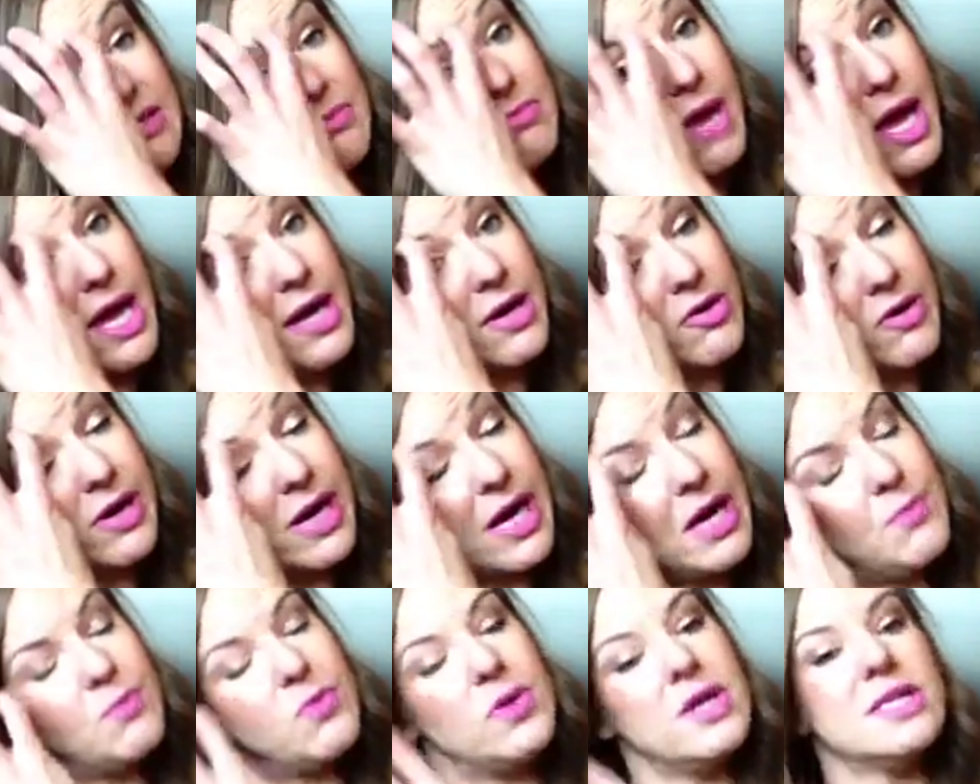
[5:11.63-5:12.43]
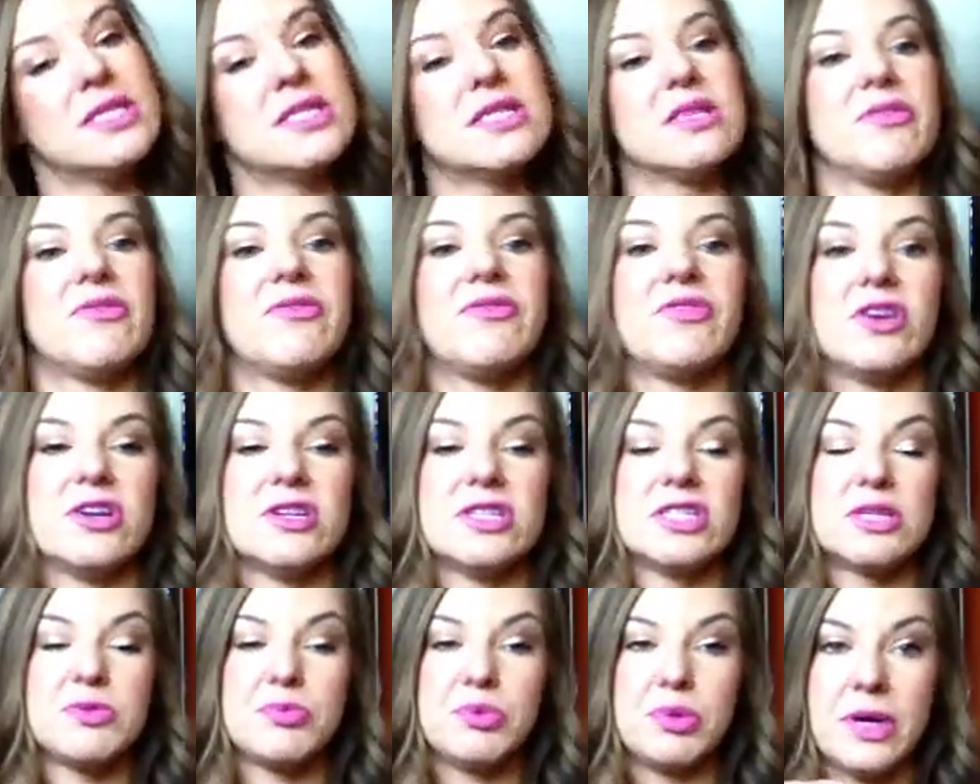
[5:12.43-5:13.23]
monogram was the
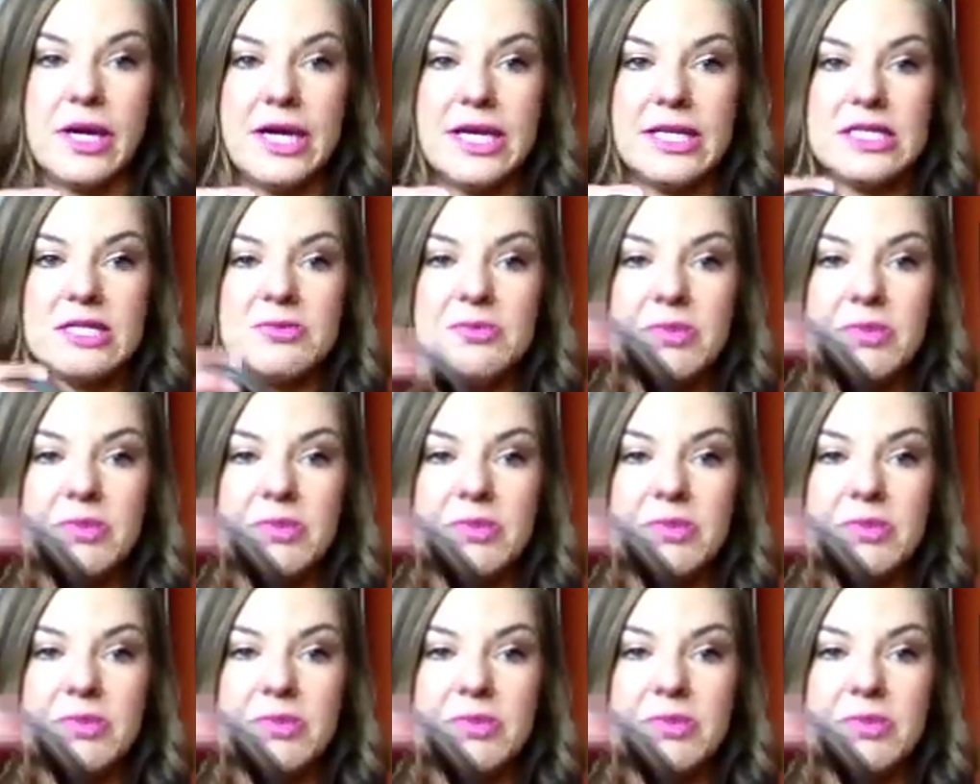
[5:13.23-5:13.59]
first print,